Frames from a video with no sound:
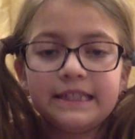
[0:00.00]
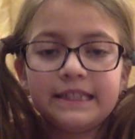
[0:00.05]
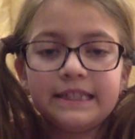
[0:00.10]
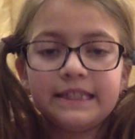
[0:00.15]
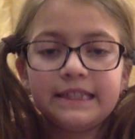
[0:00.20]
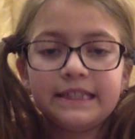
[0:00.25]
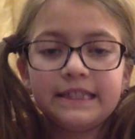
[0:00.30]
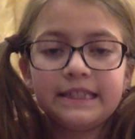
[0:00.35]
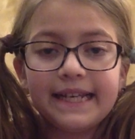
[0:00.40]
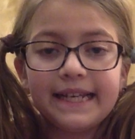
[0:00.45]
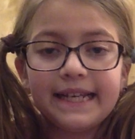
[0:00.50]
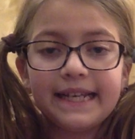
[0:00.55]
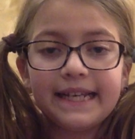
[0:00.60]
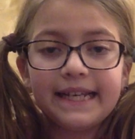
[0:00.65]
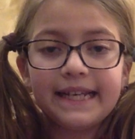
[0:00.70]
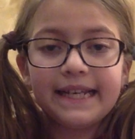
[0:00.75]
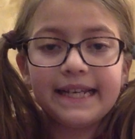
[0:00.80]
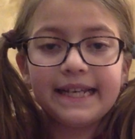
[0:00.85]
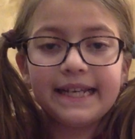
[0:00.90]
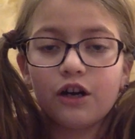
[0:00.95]
my hands
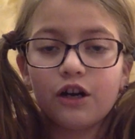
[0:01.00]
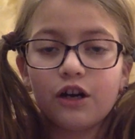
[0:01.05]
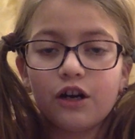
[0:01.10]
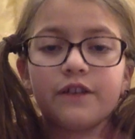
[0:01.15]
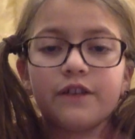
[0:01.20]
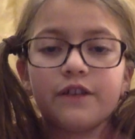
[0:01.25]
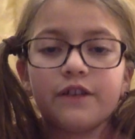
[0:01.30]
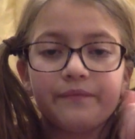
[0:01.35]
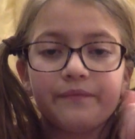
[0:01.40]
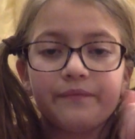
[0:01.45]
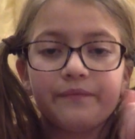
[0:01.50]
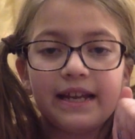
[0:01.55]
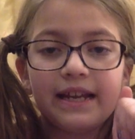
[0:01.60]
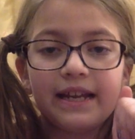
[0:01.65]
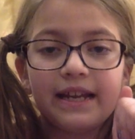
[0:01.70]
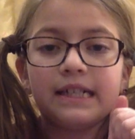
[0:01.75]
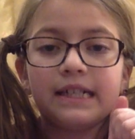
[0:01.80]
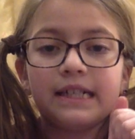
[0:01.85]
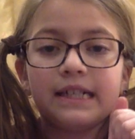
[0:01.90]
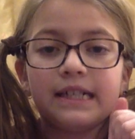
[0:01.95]
get hard,
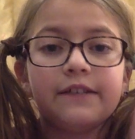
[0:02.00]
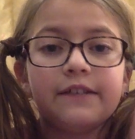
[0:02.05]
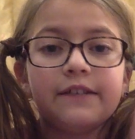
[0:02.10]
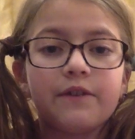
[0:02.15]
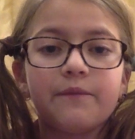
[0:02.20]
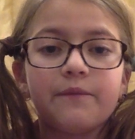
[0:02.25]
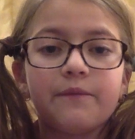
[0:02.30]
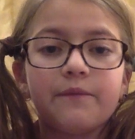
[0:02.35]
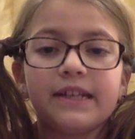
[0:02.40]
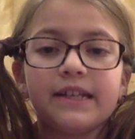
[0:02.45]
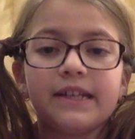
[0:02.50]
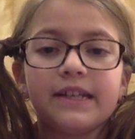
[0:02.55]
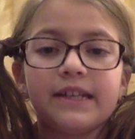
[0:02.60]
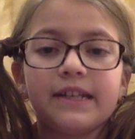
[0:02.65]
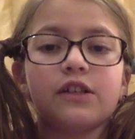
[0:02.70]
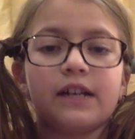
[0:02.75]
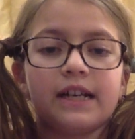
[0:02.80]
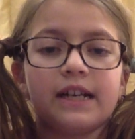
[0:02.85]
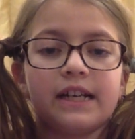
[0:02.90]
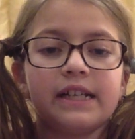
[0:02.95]
and from these,
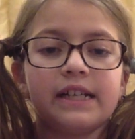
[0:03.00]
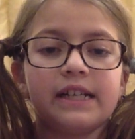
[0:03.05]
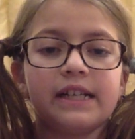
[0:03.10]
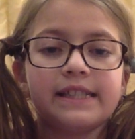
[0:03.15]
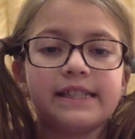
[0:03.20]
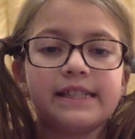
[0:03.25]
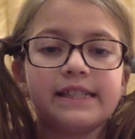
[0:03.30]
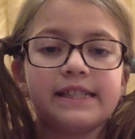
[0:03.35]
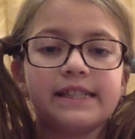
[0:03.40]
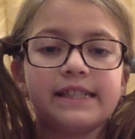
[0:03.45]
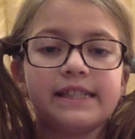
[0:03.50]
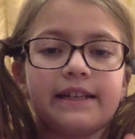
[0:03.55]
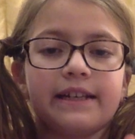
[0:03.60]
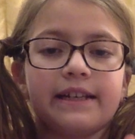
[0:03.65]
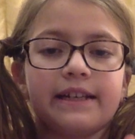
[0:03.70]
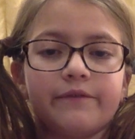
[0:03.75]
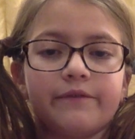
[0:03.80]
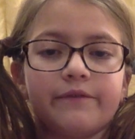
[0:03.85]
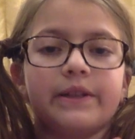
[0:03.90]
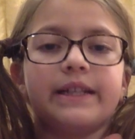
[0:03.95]
your hands can
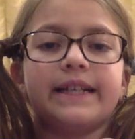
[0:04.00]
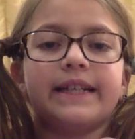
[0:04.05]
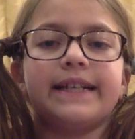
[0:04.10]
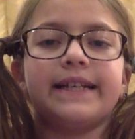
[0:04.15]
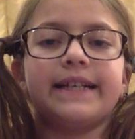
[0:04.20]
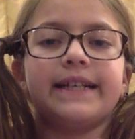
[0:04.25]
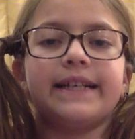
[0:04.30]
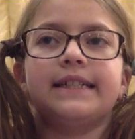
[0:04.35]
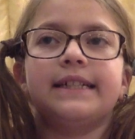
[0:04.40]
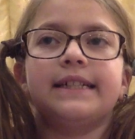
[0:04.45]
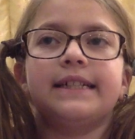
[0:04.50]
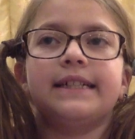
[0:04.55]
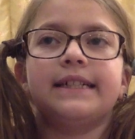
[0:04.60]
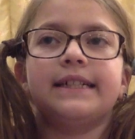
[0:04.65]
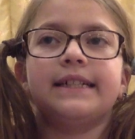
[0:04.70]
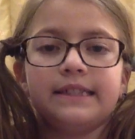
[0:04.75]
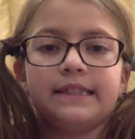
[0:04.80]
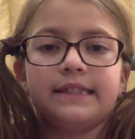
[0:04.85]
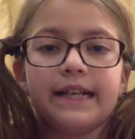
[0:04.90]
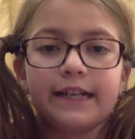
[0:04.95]
get really,
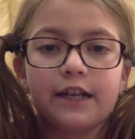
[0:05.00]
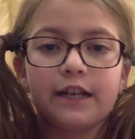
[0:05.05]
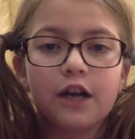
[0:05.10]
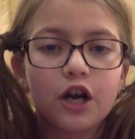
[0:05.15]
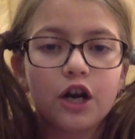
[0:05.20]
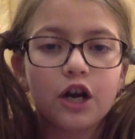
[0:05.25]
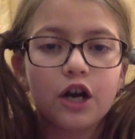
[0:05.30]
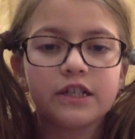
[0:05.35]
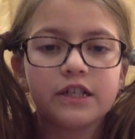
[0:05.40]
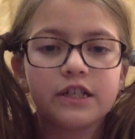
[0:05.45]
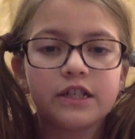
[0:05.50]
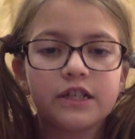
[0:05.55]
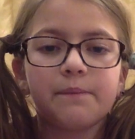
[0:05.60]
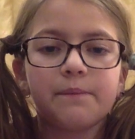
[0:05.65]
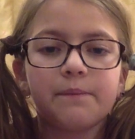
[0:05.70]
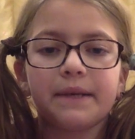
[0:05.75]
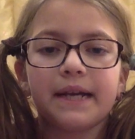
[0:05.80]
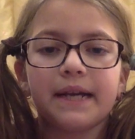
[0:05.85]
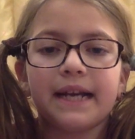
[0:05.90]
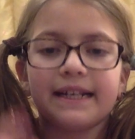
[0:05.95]
like, hardened up
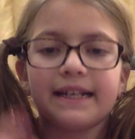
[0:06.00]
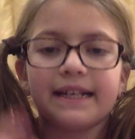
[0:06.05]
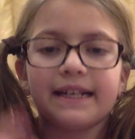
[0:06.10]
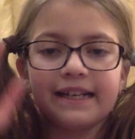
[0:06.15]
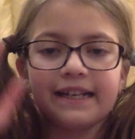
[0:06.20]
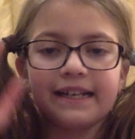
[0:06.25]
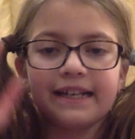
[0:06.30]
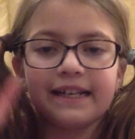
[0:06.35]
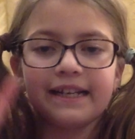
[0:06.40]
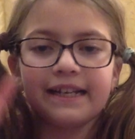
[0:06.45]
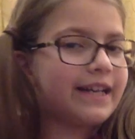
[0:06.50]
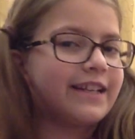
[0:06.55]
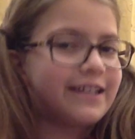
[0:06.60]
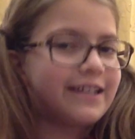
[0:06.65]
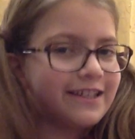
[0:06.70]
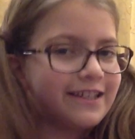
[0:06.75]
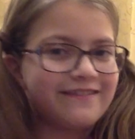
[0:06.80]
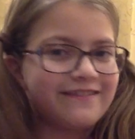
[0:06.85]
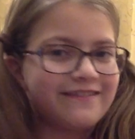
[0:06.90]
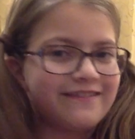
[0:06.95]
and get ready
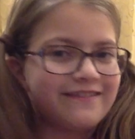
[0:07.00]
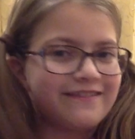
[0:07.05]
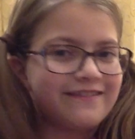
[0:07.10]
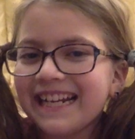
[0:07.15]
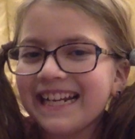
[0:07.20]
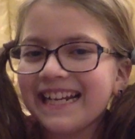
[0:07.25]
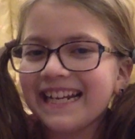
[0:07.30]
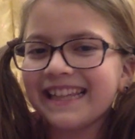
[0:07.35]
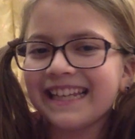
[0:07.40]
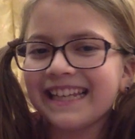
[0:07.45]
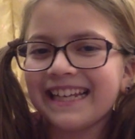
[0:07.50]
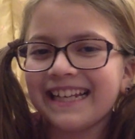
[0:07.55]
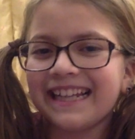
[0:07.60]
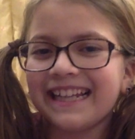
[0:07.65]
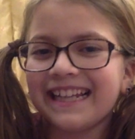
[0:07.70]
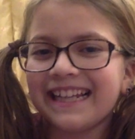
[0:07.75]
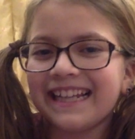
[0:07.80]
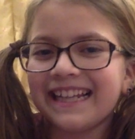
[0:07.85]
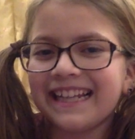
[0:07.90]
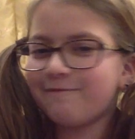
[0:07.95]
to do anything,
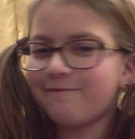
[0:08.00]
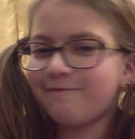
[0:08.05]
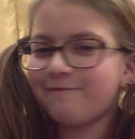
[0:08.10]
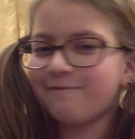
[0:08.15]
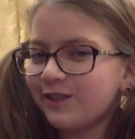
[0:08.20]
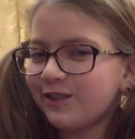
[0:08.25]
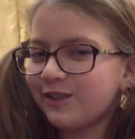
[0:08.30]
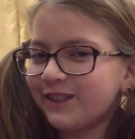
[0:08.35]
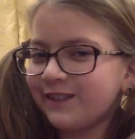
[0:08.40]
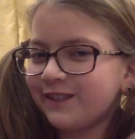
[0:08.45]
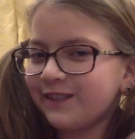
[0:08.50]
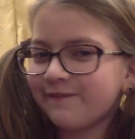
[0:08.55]
like, in motion.